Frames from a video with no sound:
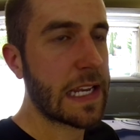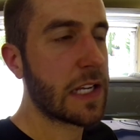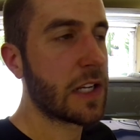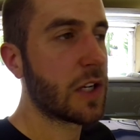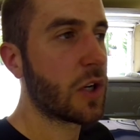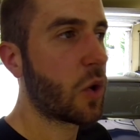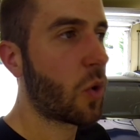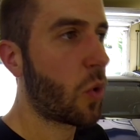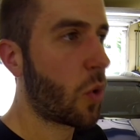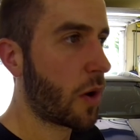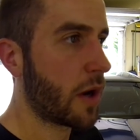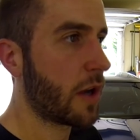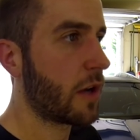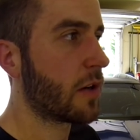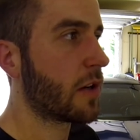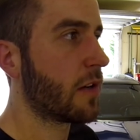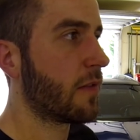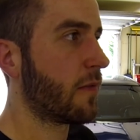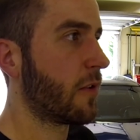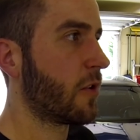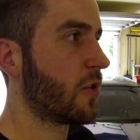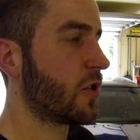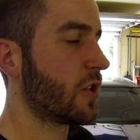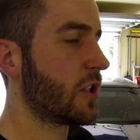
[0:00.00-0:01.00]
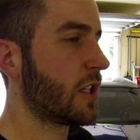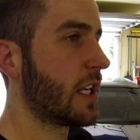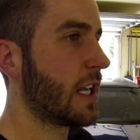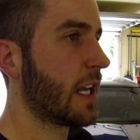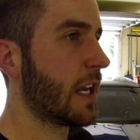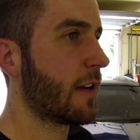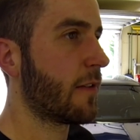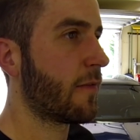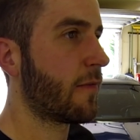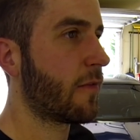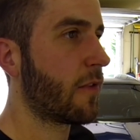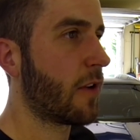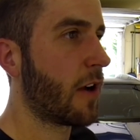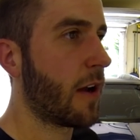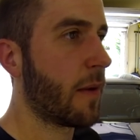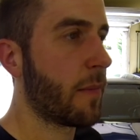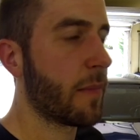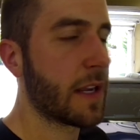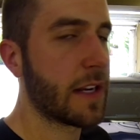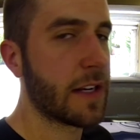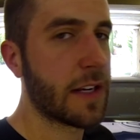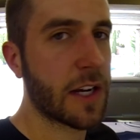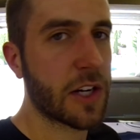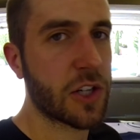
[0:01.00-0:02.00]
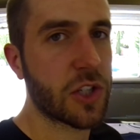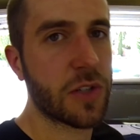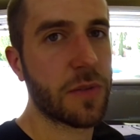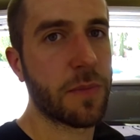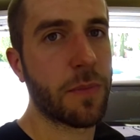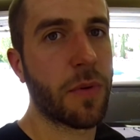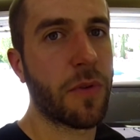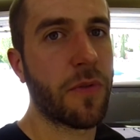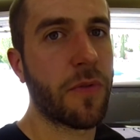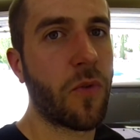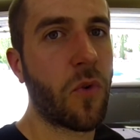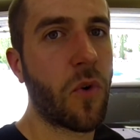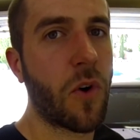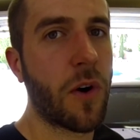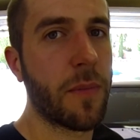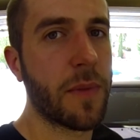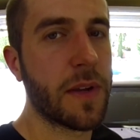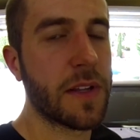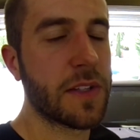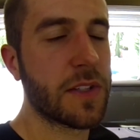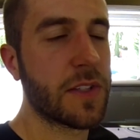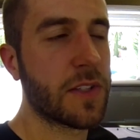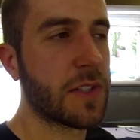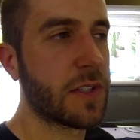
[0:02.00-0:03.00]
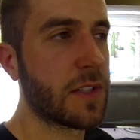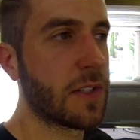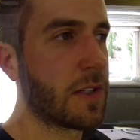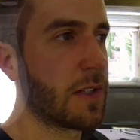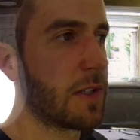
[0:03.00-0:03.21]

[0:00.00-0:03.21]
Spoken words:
coil conversion kit from Induction Performance.